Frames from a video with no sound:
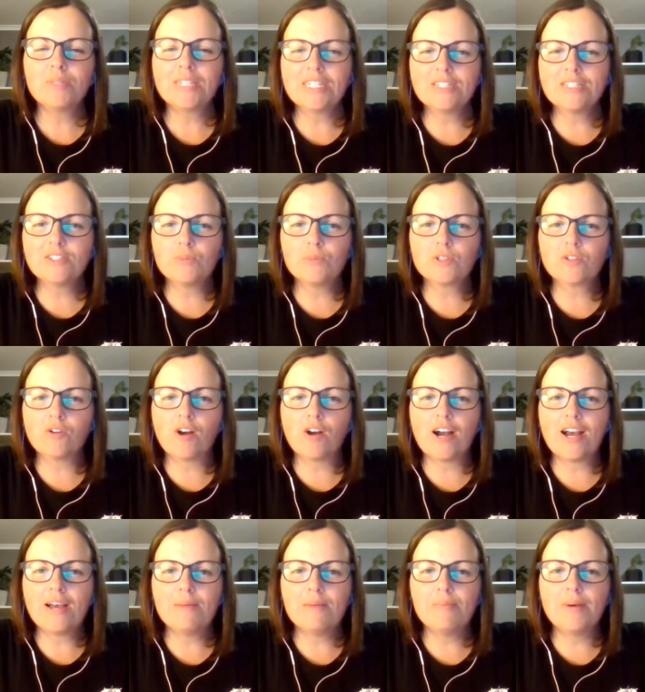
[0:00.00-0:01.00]
Please
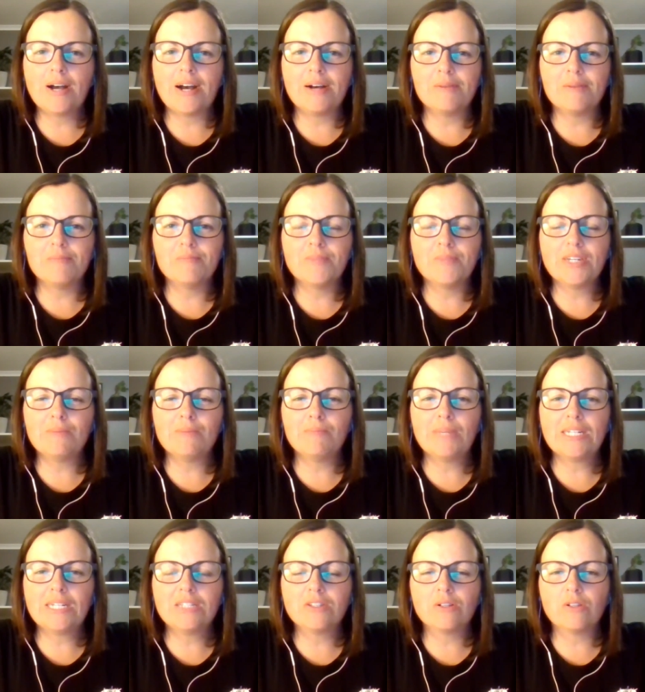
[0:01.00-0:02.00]
subscribe. Um, it
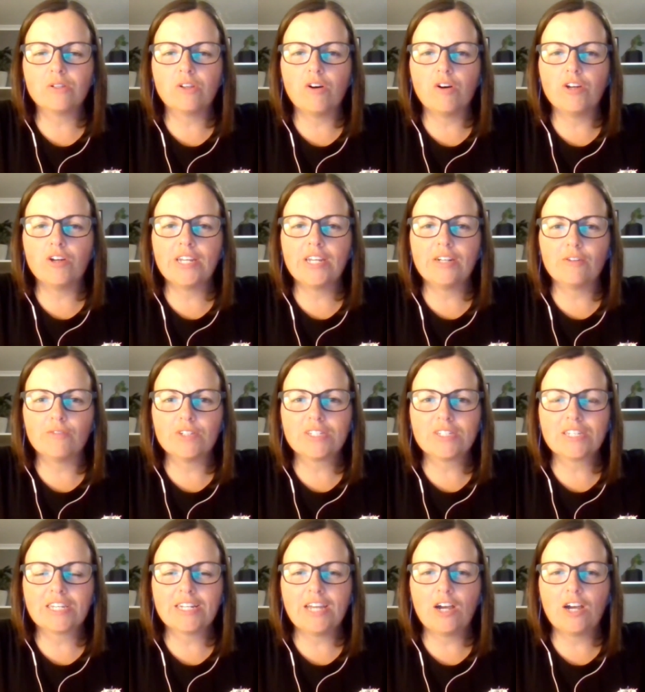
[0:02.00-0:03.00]
means a lot. And
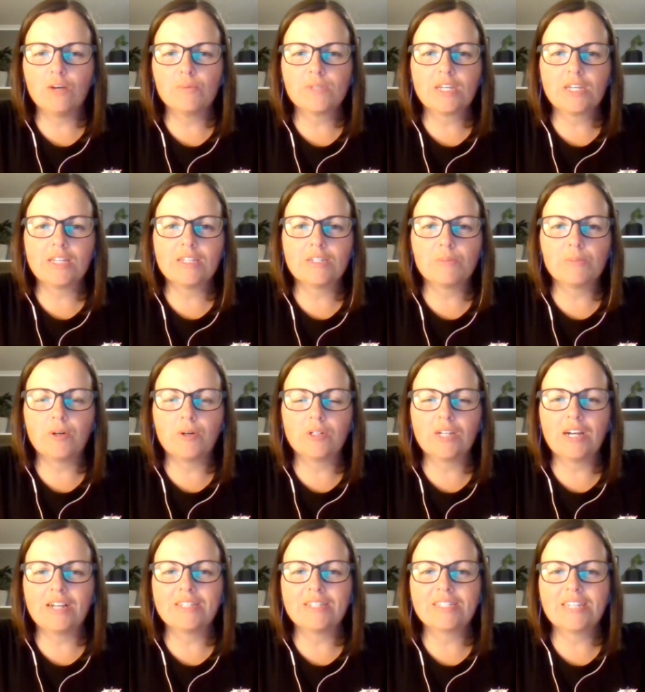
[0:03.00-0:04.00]
obviously, it helps get this
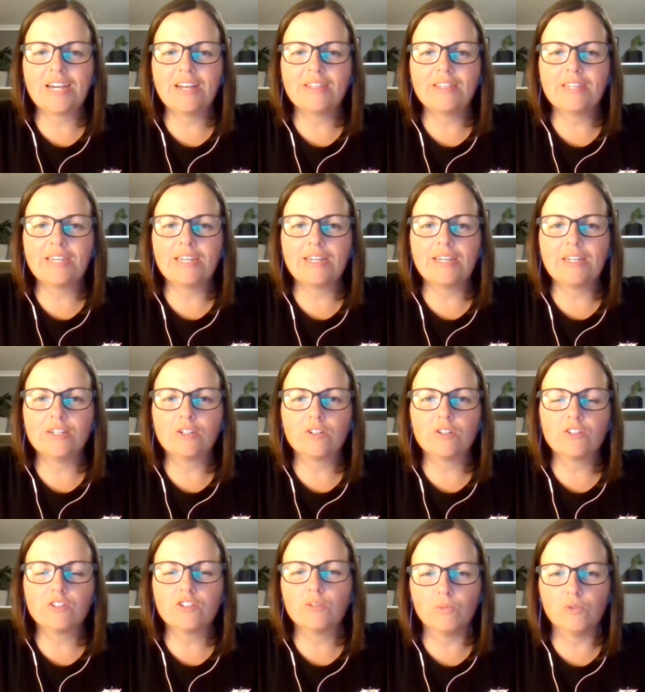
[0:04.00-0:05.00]
podcast out there
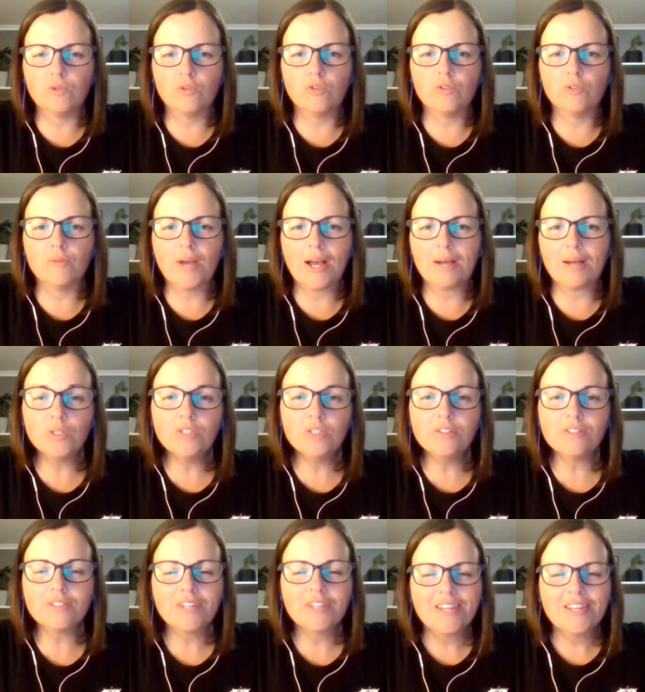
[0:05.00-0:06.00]
to more
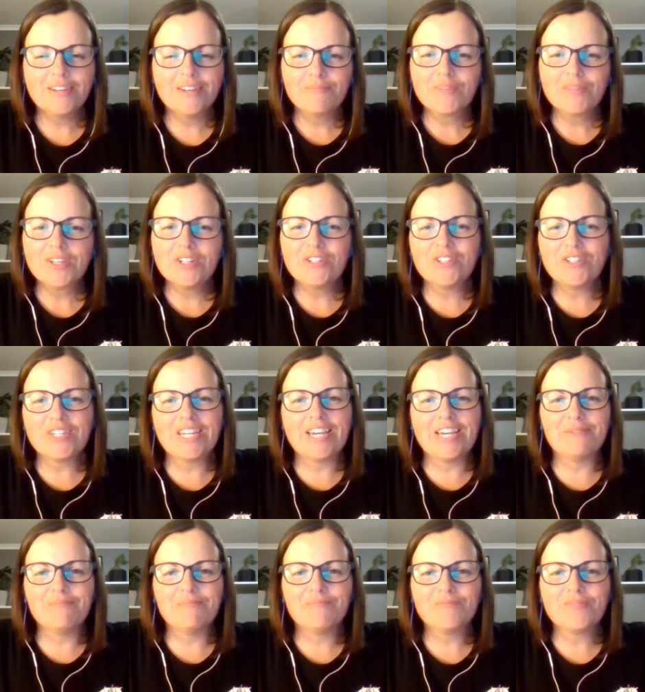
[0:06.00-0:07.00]
viewers. So,
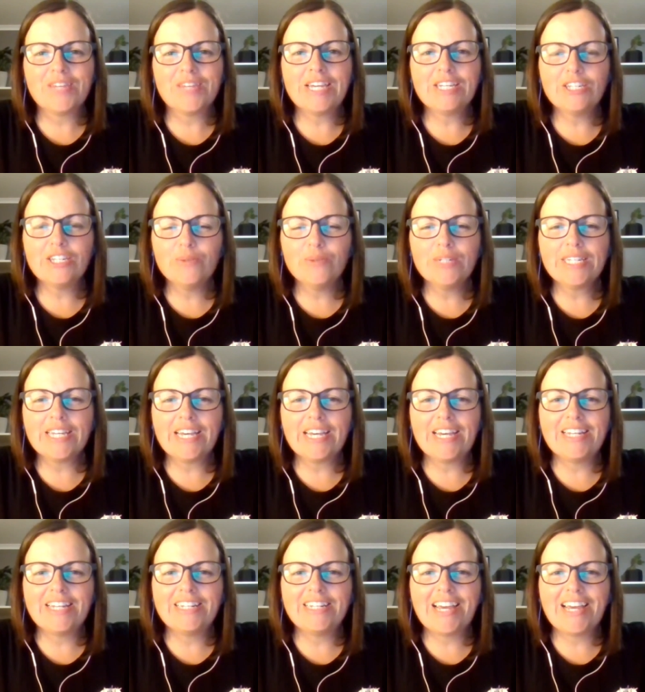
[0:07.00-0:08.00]
yeah, thank you
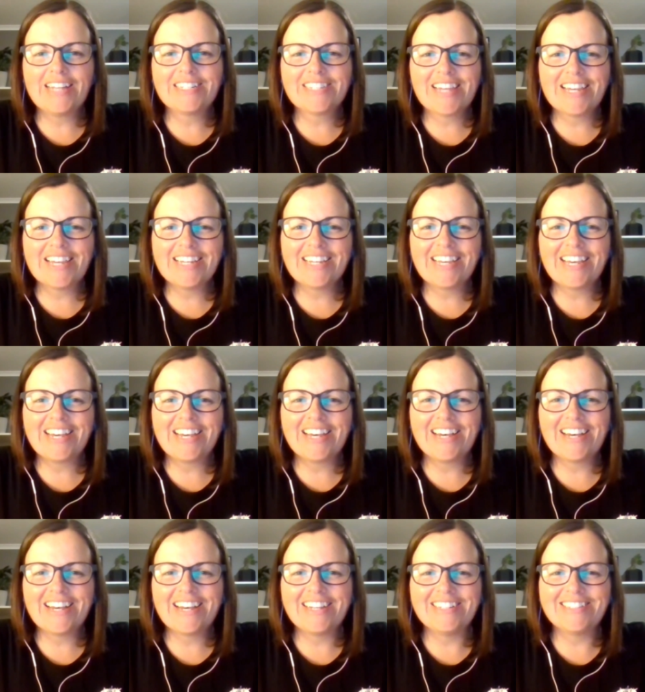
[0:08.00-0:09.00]
again and take
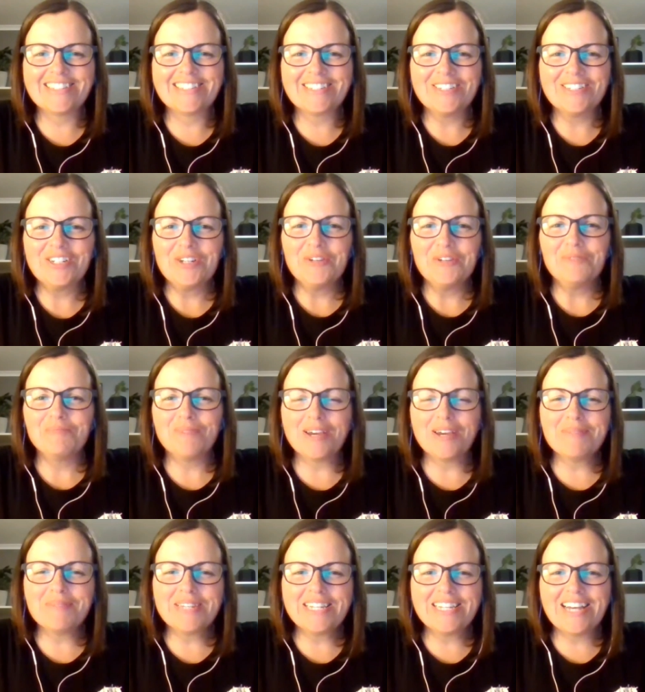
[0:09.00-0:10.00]
care. And
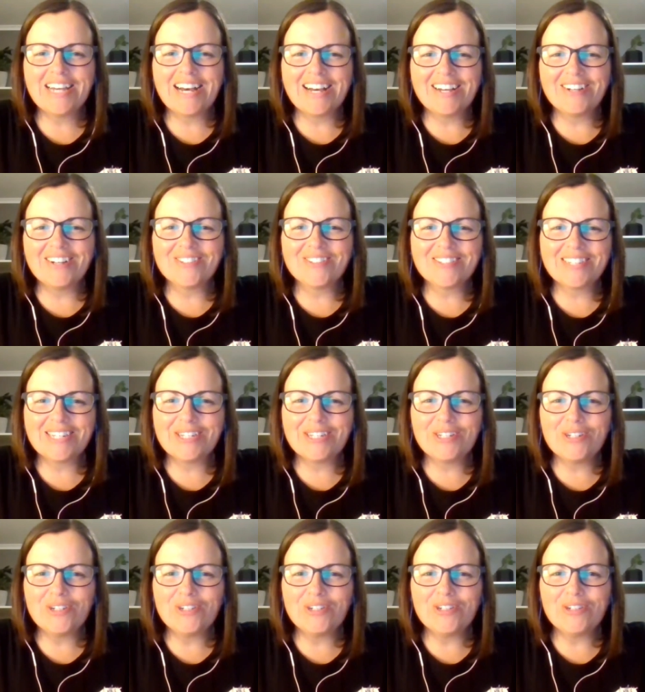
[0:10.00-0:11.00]
maybe uh, I'll see
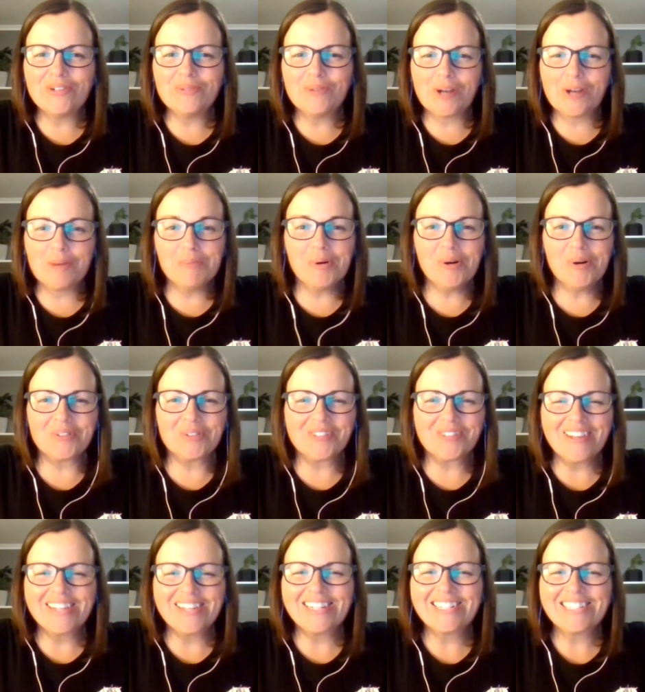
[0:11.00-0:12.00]
you when I'm bald.
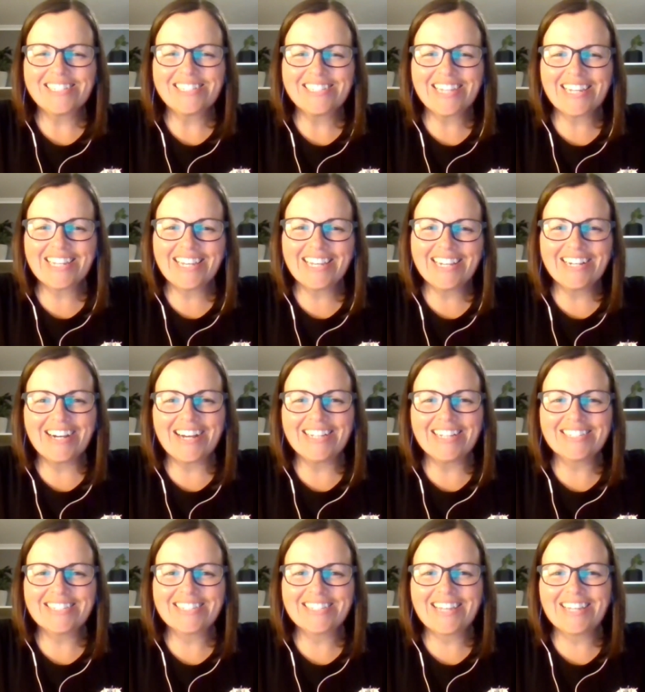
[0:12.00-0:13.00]
Take care, guys.